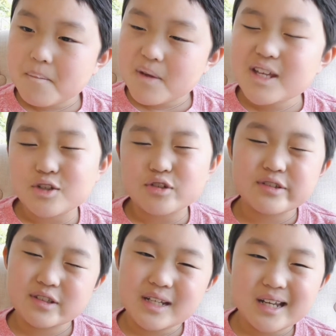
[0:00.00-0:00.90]

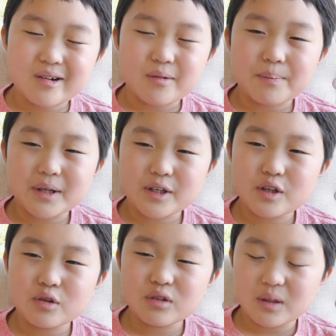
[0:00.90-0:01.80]
interesting or
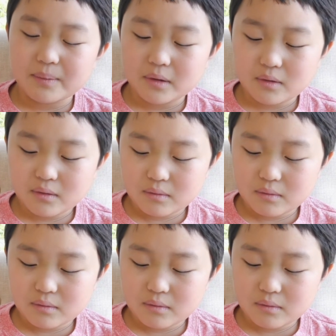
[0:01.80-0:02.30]
peculable.